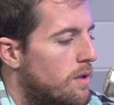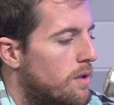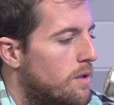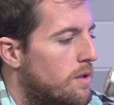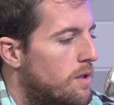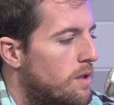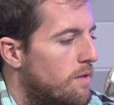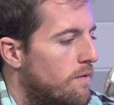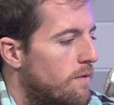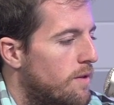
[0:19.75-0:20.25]

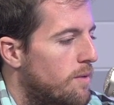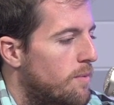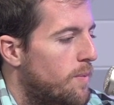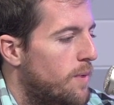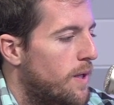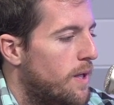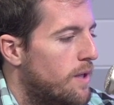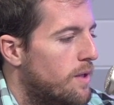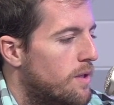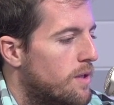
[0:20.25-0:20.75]

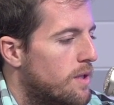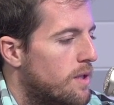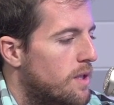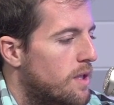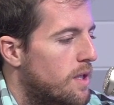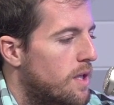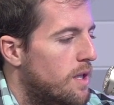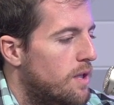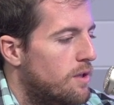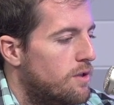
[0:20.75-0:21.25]
dividend payers
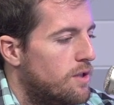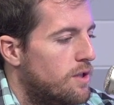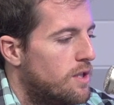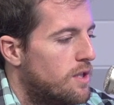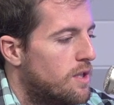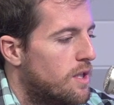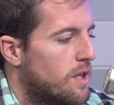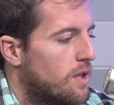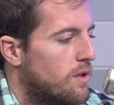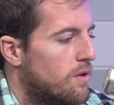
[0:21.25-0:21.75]
in the energy
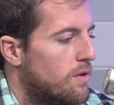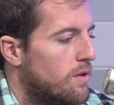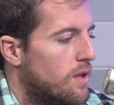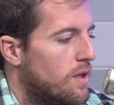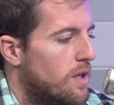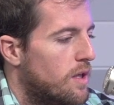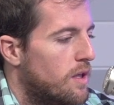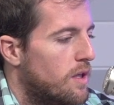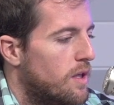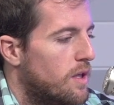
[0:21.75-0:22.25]
sector
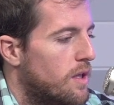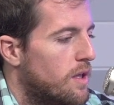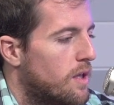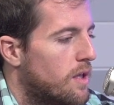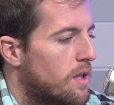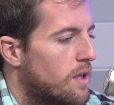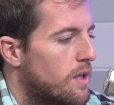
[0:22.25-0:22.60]
that I like.